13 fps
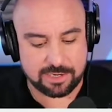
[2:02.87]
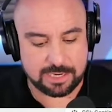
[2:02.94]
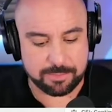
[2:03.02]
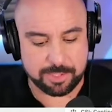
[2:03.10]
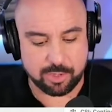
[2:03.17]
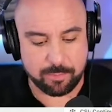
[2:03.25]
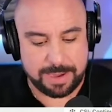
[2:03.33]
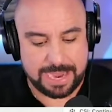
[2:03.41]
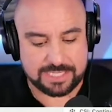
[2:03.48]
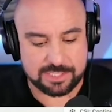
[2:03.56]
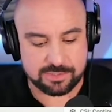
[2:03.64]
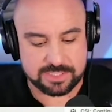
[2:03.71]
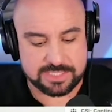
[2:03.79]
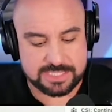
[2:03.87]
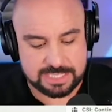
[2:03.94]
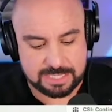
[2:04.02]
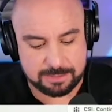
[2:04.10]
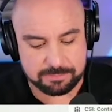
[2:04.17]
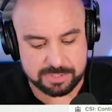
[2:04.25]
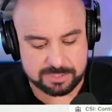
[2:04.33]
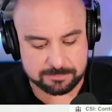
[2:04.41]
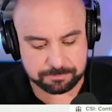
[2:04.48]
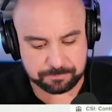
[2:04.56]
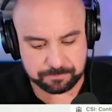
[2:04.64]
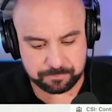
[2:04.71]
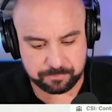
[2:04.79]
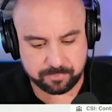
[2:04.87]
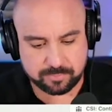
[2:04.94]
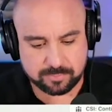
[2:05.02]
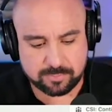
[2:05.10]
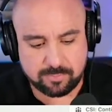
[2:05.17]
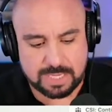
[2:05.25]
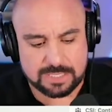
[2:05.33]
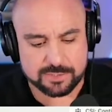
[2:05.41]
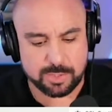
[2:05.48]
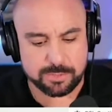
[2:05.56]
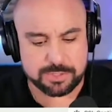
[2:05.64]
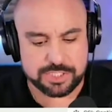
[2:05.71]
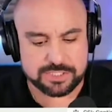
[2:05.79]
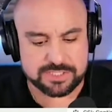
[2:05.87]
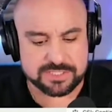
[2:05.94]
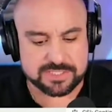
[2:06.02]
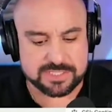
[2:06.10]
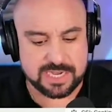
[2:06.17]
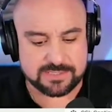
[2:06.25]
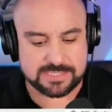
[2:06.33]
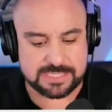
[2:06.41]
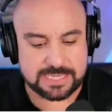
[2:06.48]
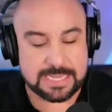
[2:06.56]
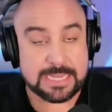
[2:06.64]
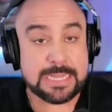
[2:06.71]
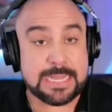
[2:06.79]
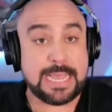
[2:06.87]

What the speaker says: here, and I'm going to go back to the tips as we were just discussing.